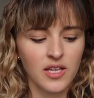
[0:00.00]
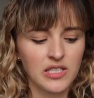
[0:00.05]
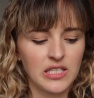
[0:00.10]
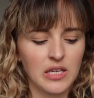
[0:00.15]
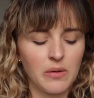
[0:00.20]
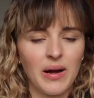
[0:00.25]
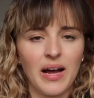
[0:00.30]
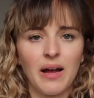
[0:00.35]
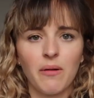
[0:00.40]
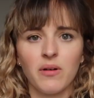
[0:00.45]

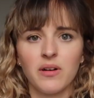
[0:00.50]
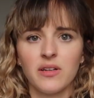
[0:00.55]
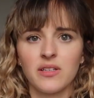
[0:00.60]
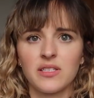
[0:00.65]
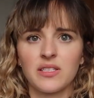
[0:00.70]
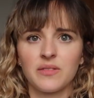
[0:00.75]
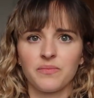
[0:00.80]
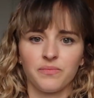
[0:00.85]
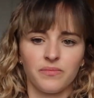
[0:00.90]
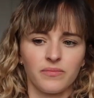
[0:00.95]
So I
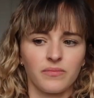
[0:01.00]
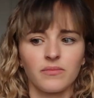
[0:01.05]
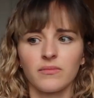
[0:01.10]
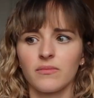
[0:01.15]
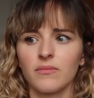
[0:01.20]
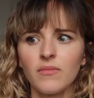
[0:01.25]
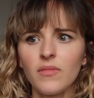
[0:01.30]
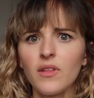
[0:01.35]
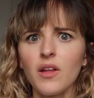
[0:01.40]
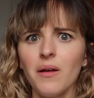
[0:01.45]
was
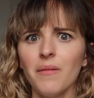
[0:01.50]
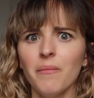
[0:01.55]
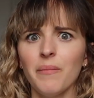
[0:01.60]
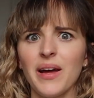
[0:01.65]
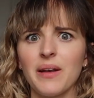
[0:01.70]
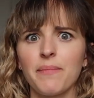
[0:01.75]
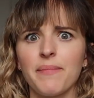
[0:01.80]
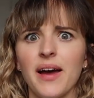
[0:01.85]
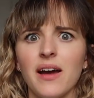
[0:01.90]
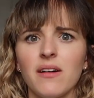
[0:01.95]

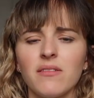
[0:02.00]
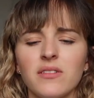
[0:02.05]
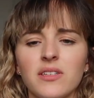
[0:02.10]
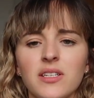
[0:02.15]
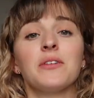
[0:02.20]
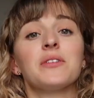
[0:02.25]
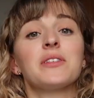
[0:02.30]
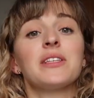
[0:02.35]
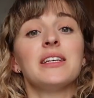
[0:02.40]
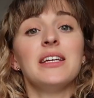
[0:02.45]
bedbound.
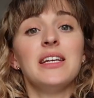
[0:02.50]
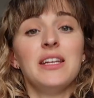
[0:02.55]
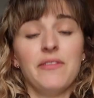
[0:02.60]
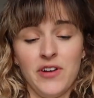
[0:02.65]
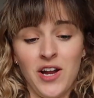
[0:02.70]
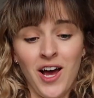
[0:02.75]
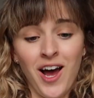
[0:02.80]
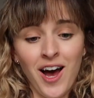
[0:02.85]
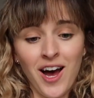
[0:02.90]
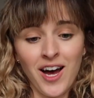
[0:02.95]
So it was
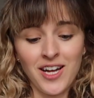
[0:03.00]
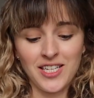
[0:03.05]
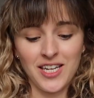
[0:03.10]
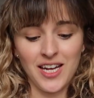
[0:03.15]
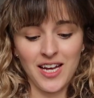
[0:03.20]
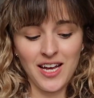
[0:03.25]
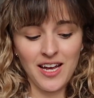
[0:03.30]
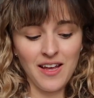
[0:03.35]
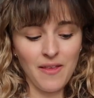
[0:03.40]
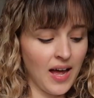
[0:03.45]
even
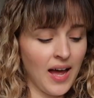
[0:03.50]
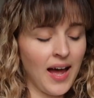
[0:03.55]
harder.